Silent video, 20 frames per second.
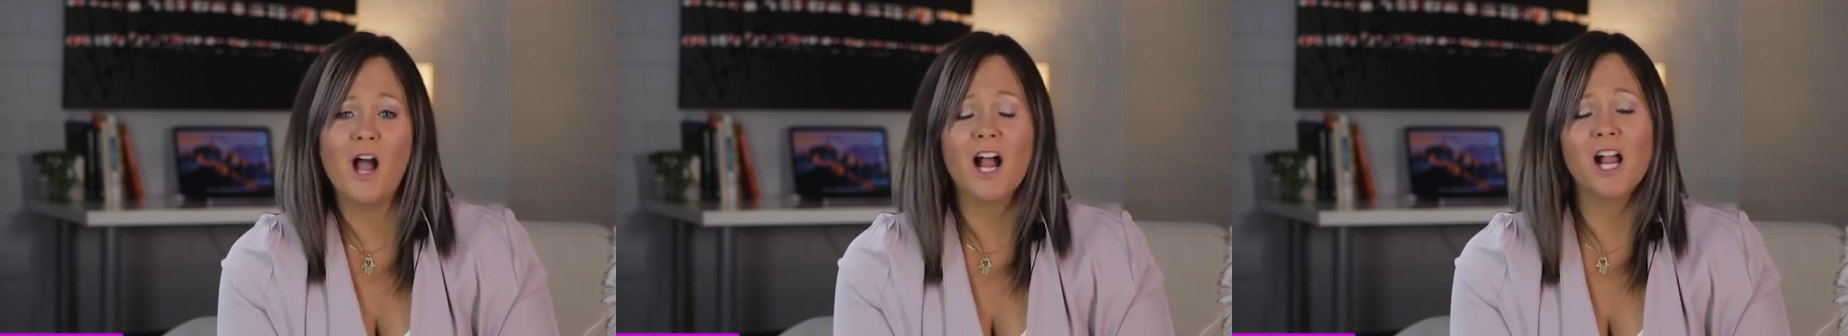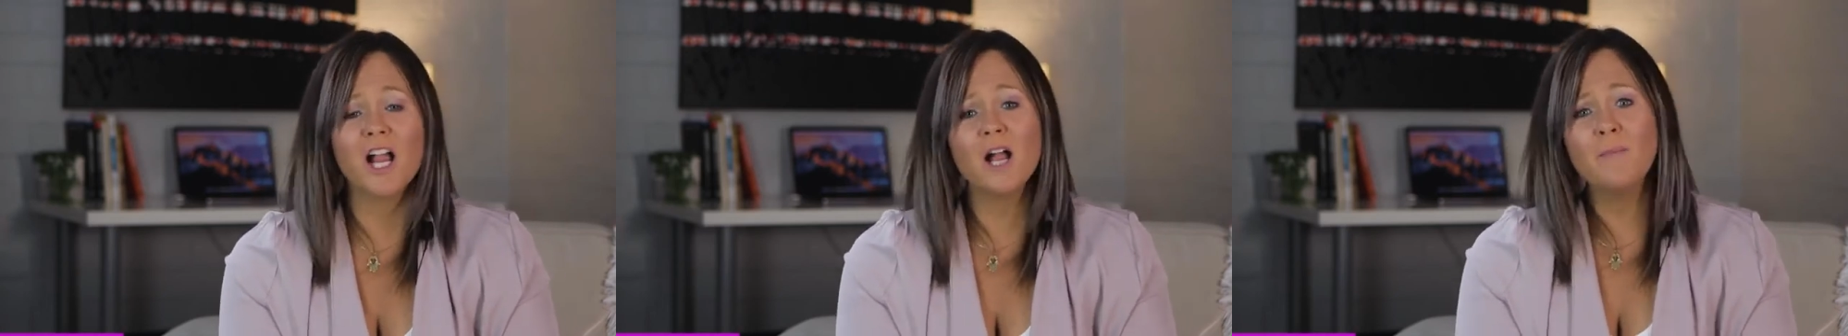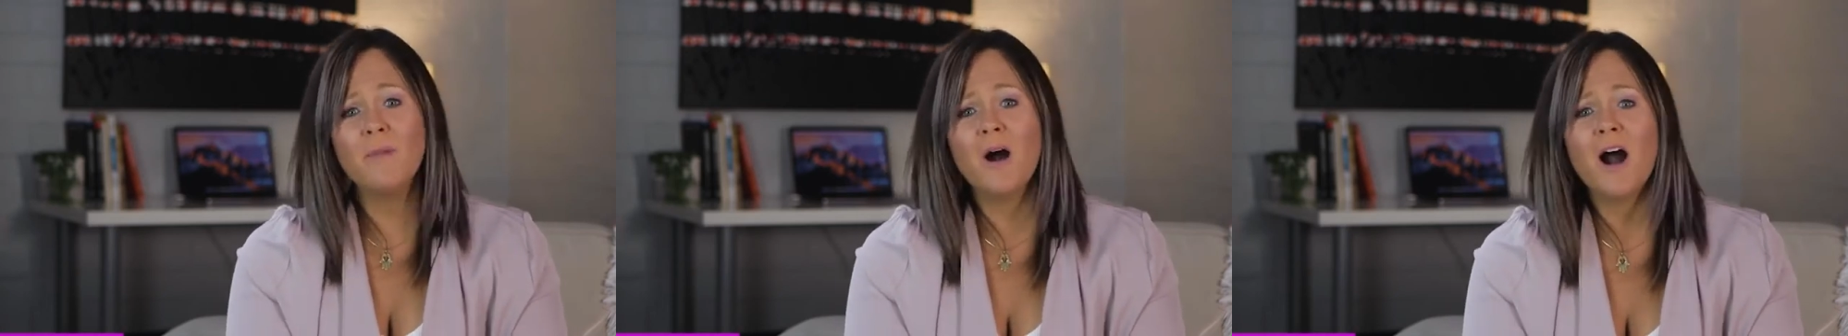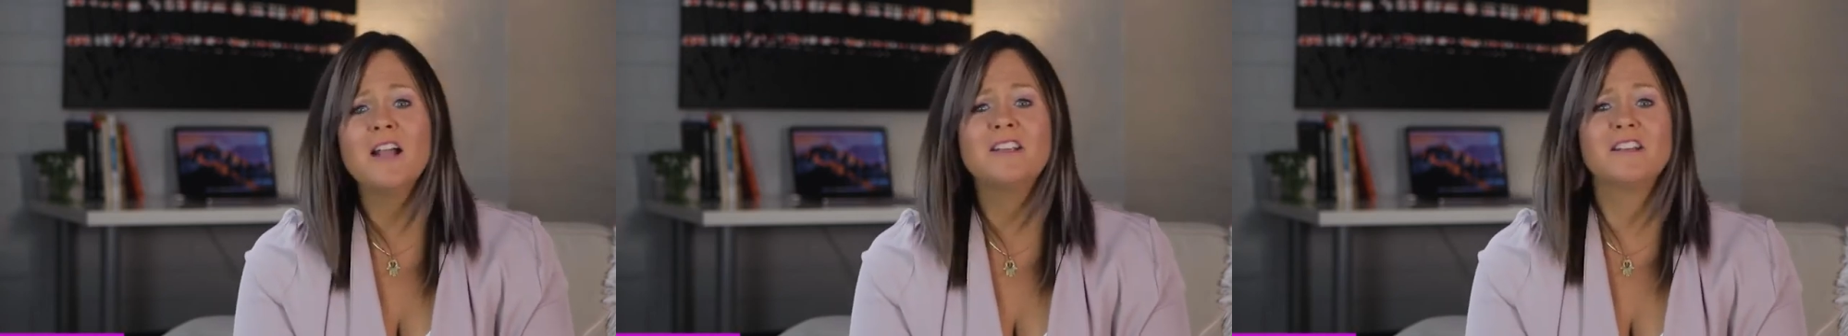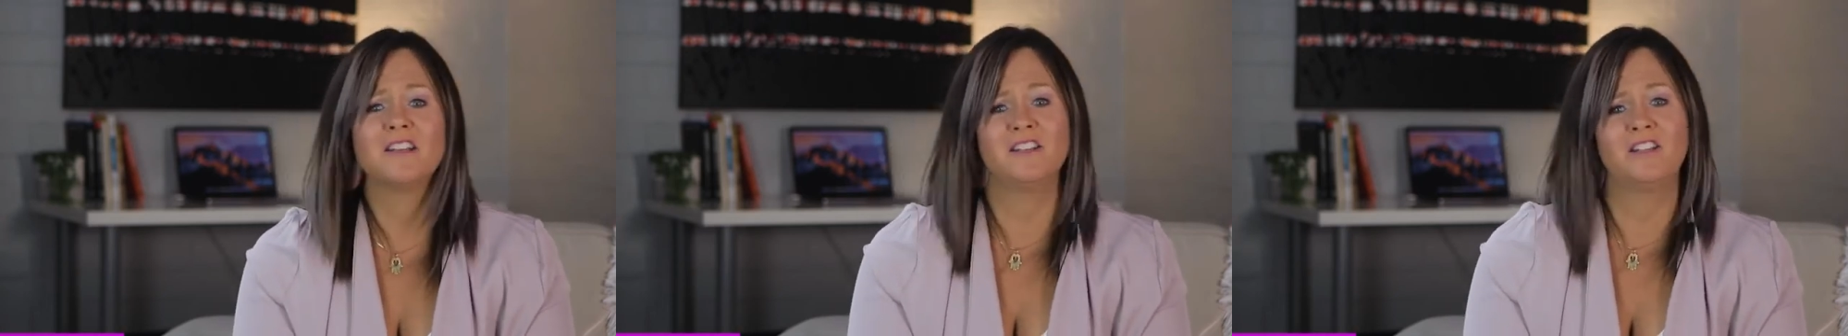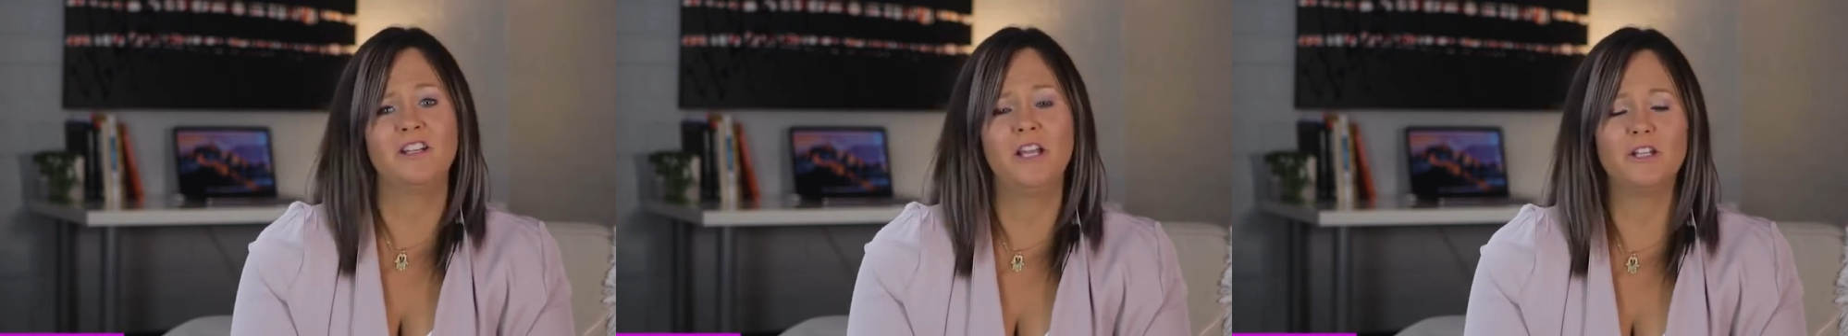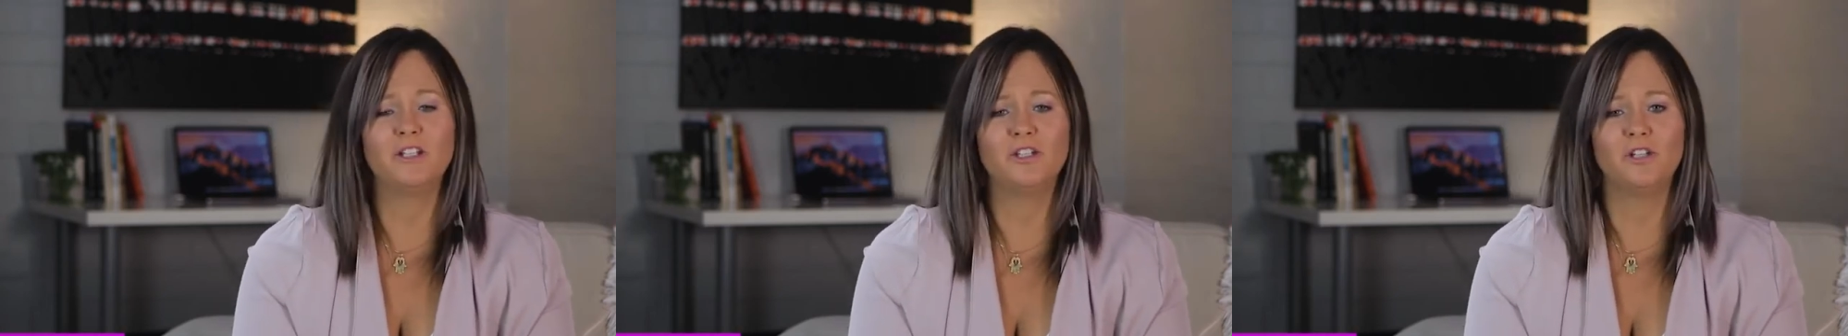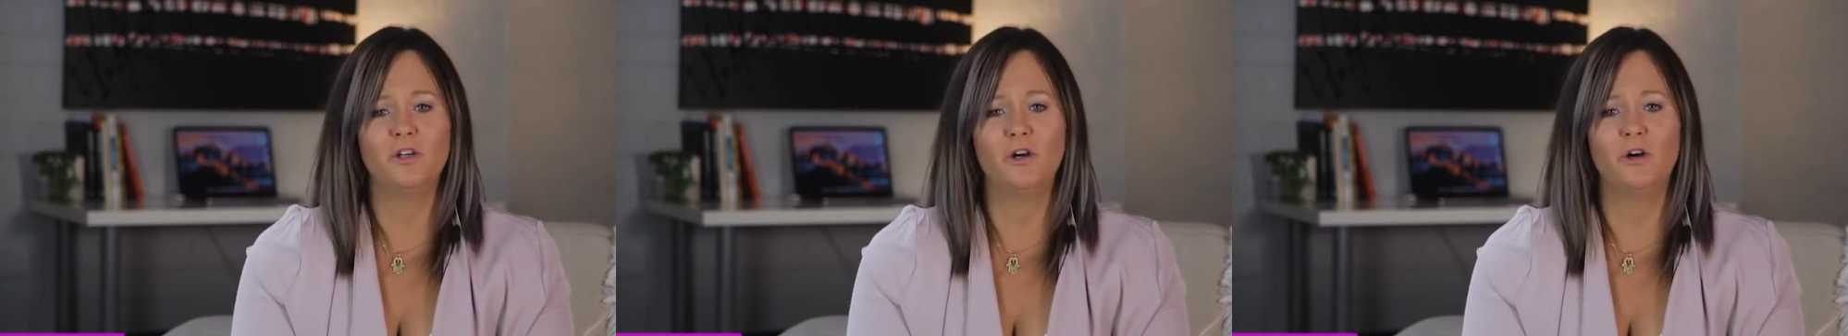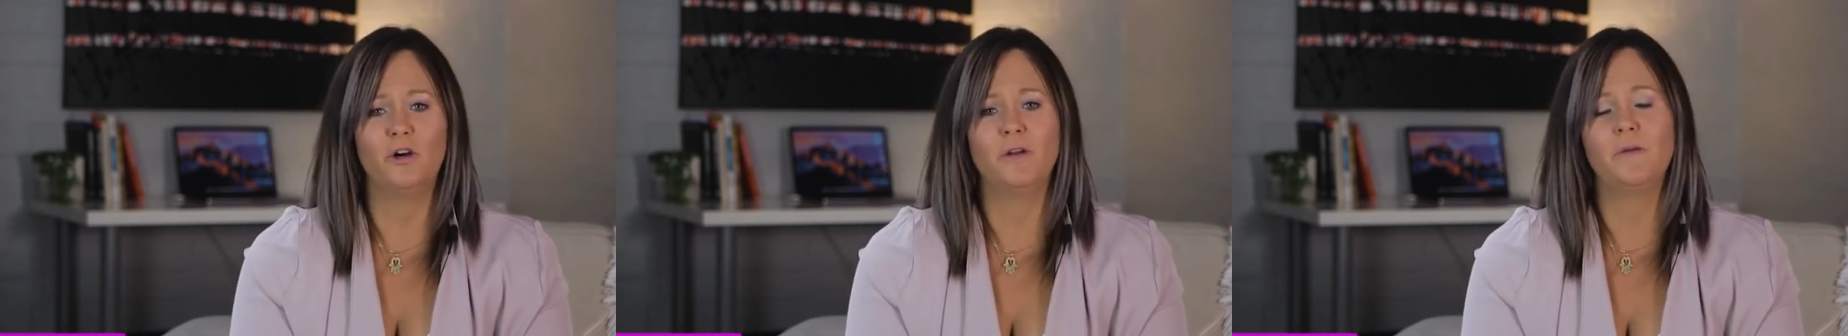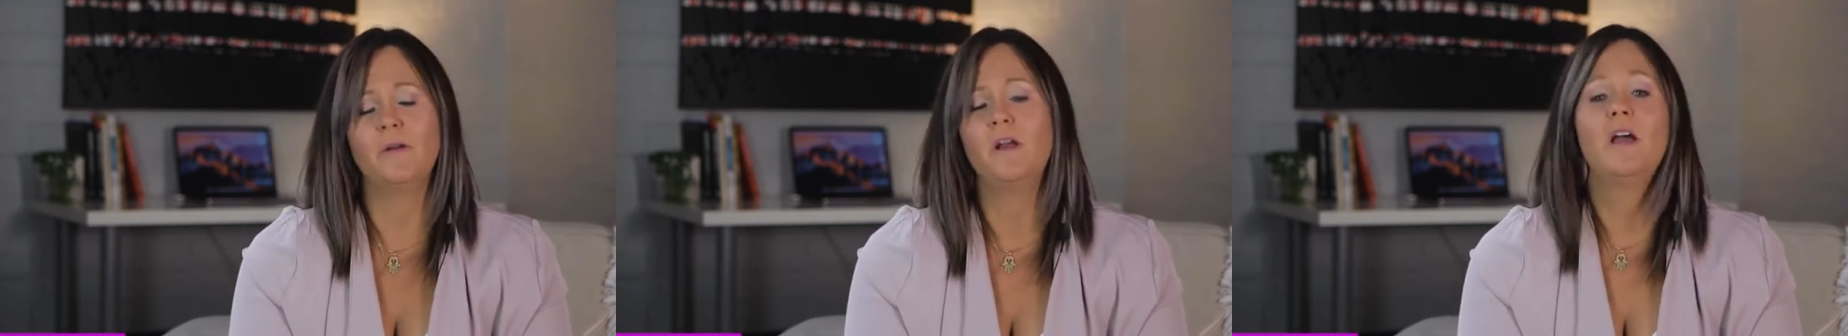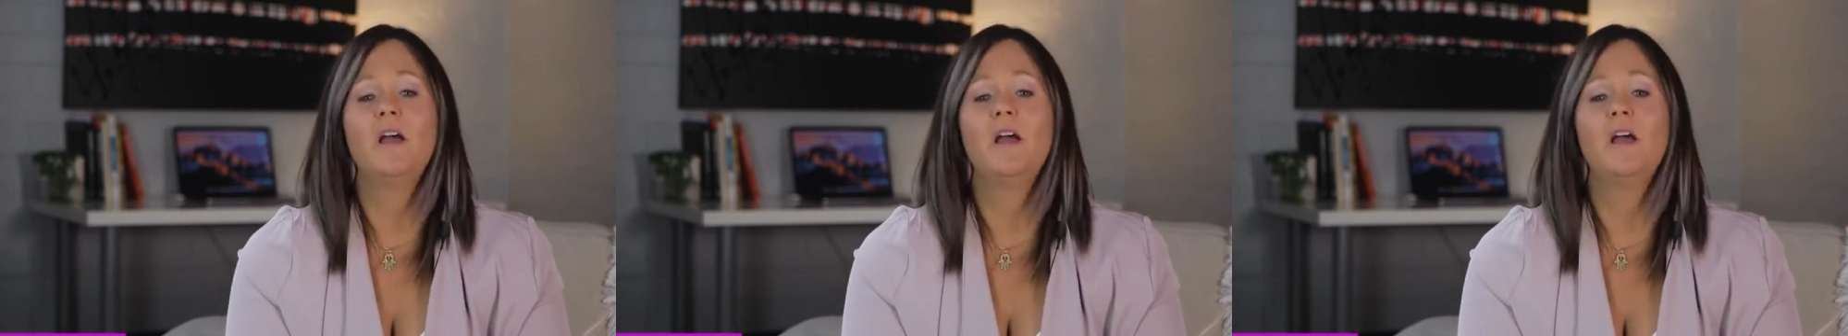How come I didn't get to go?